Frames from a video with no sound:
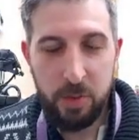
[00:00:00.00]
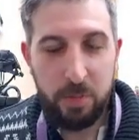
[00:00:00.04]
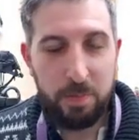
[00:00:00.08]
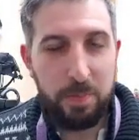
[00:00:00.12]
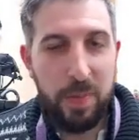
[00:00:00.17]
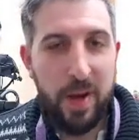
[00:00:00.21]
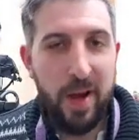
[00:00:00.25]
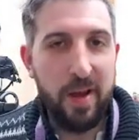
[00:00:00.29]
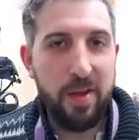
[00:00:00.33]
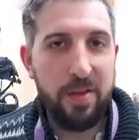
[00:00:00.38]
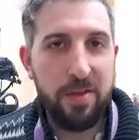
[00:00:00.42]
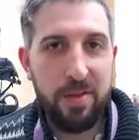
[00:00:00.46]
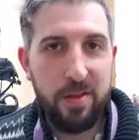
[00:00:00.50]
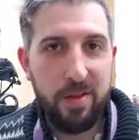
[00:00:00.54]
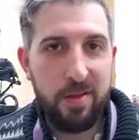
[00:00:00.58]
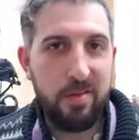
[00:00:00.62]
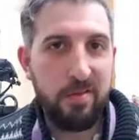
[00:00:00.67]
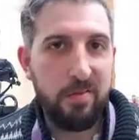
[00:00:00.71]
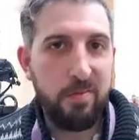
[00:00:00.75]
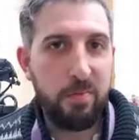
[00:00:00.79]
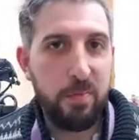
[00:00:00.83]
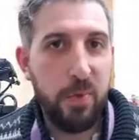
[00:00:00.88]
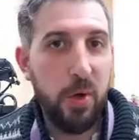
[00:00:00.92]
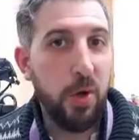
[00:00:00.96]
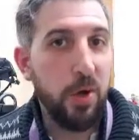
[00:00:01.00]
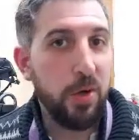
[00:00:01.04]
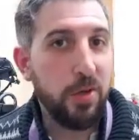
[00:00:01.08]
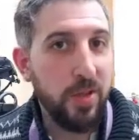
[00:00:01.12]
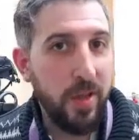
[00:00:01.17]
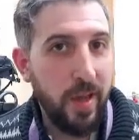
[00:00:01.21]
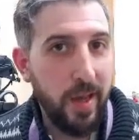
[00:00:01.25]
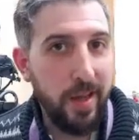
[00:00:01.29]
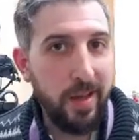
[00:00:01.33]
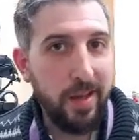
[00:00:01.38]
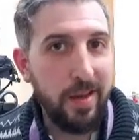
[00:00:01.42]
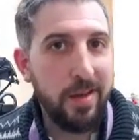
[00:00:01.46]
Python per
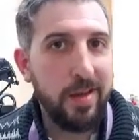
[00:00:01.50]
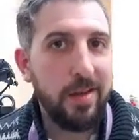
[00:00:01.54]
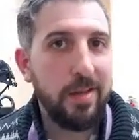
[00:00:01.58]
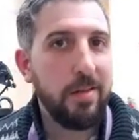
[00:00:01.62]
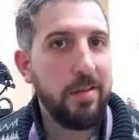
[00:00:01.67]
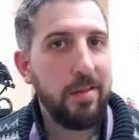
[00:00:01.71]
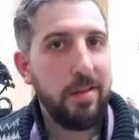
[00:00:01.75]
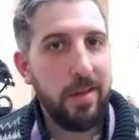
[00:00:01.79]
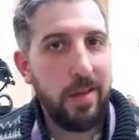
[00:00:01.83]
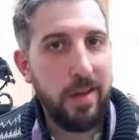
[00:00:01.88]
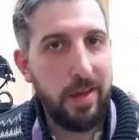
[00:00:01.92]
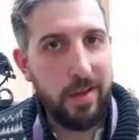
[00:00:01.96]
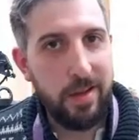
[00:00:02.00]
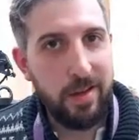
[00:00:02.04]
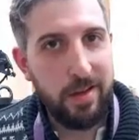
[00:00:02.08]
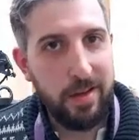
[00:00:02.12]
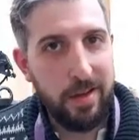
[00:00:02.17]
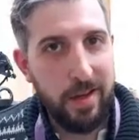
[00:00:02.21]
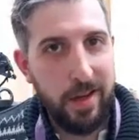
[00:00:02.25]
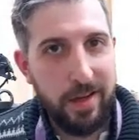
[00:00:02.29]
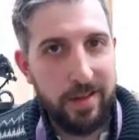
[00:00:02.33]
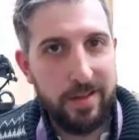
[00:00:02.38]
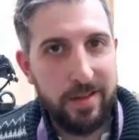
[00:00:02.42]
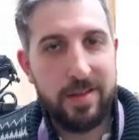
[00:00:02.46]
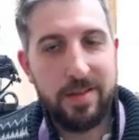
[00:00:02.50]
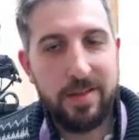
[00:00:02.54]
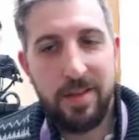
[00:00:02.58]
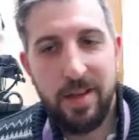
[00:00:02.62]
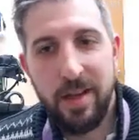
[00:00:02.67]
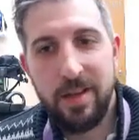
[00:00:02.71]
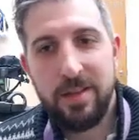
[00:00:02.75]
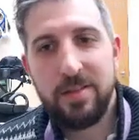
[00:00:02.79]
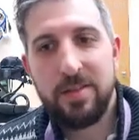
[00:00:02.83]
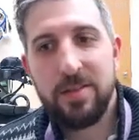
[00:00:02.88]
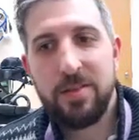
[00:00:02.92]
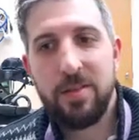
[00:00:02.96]
se in
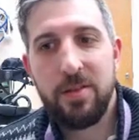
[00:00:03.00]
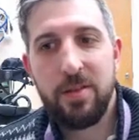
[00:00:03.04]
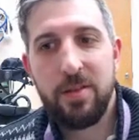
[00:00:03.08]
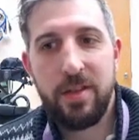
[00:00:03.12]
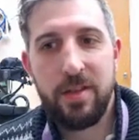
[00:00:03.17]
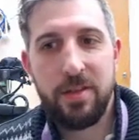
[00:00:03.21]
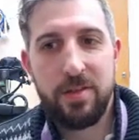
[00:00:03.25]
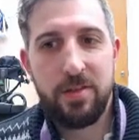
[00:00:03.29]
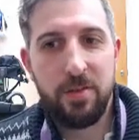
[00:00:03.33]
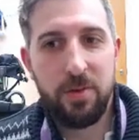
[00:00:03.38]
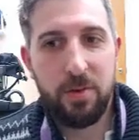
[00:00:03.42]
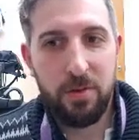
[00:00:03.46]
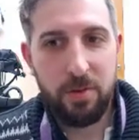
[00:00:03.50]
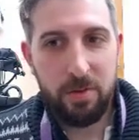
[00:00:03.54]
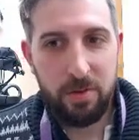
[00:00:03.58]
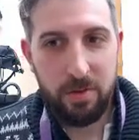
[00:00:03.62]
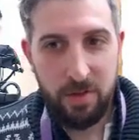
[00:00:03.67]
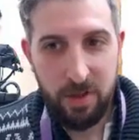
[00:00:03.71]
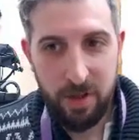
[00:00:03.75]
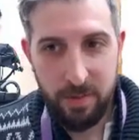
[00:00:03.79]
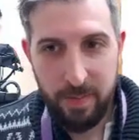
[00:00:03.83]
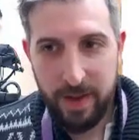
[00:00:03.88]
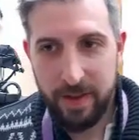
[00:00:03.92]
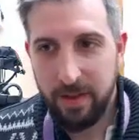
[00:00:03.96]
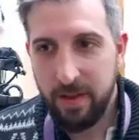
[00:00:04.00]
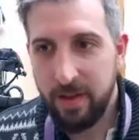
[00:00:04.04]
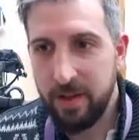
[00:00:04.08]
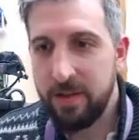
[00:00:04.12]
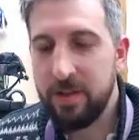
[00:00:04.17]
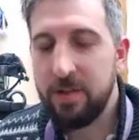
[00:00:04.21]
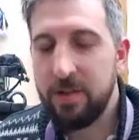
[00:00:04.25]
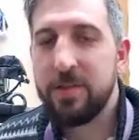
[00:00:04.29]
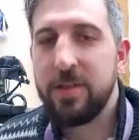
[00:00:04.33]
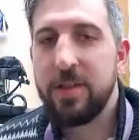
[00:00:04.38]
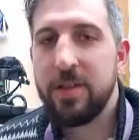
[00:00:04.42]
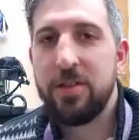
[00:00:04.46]
NTCS. It's all command line
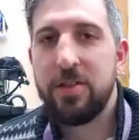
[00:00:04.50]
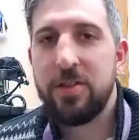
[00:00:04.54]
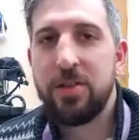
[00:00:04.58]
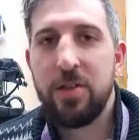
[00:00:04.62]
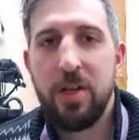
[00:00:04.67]
usage.